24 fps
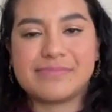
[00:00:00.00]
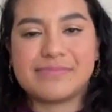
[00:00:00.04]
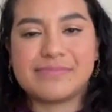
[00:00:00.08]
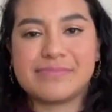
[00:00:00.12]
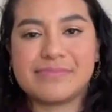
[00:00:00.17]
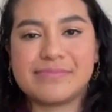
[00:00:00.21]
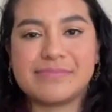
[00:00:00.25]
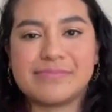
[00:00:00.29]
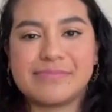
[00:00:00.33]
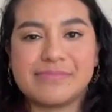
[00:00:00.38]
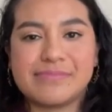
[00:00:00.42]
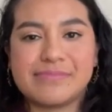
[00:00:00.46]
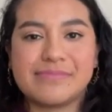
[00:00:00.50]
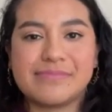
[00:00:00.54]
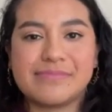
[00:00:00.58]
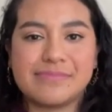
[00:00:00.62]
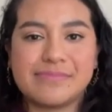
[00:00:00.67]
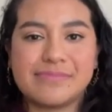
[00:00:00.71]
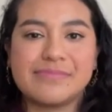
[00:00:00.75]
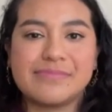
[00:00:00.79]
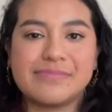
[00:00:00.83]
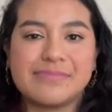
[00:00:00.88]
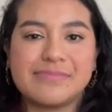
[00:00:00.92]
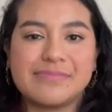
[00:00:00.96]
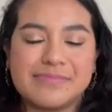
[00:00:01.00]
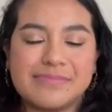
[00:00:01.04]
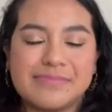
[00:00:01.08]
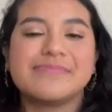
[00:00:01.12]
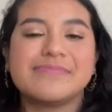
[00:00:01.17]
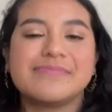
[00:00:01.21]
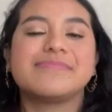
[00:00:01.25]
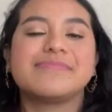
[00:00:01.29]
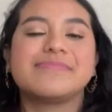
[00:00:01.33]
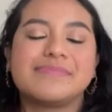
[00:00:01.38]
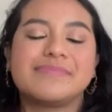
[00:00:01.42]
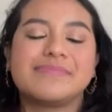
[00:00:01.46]

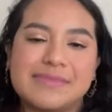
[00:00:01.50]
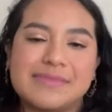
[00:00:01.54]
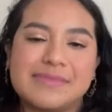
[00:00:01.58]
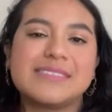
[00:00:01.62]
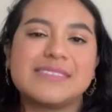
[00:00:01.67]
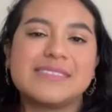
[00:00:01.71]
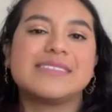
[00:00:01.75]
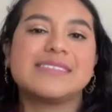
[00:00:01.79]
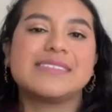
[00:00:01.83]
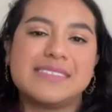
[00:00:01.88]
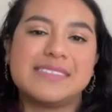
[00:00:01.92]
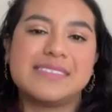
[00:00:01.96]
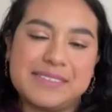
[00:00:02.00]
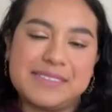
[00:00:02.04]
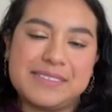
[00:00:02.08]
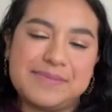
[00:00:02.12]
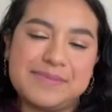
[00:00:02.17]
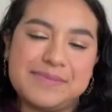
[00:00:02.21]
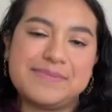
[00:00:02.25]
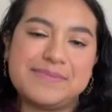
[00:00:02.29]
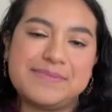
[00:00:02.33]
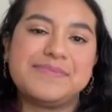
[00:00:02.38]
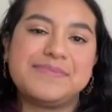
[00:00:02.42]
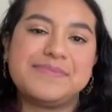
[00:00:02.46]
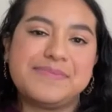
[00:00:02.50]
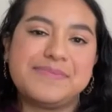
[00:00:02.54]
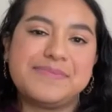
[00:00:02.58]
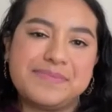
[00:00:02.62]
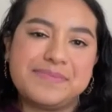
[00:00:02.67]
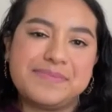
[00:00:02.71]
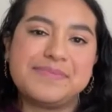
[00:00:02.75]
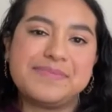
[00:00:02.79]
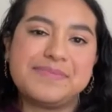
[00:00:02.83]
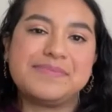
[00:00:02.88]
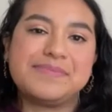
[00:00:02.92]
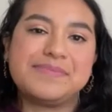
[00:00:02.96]

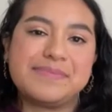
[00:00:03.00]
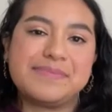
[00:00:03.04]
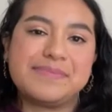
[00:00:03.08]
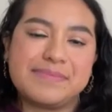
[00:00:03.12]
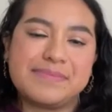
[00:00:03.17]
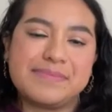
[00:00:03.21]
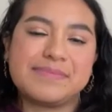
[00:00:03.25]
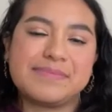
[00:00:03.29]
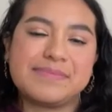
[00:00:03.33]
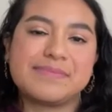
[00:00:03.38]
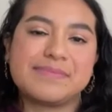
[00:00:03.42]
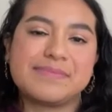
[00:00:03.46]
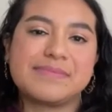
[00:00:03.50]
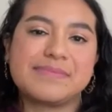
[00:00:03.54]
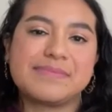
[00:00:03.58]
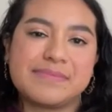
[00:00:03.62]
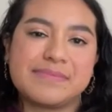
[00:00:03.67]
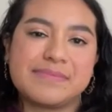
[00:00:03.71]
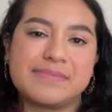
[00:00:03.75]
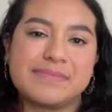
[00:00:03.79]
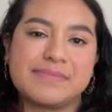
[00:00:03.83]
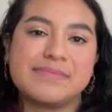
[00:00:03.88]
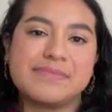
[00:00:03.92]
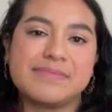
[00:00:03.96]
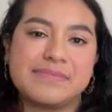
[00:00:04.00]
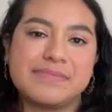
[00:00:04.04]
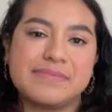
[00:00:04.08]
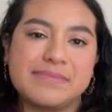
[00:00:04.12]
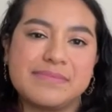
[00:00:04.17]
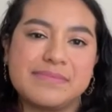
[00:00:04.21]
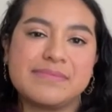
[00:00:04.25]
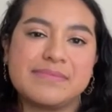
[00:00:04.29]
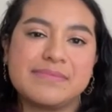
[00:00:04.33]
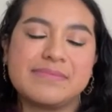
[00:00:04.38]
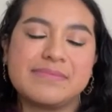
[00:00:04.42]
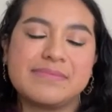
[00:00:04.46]

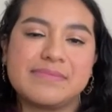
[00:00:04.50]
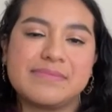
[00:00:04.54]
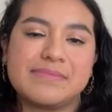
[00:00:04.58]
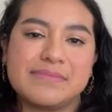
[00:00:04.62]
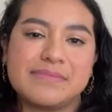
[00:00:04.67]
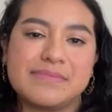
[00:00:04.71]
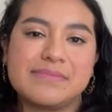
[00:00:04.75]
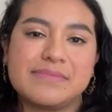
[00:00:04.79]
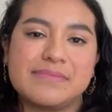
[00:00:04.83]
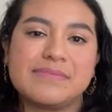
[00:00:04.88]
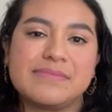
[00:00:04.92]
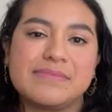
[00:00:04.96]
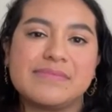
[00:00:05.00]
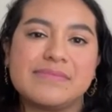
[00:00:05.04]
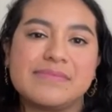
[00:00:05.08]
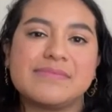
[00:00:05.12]
[no speech]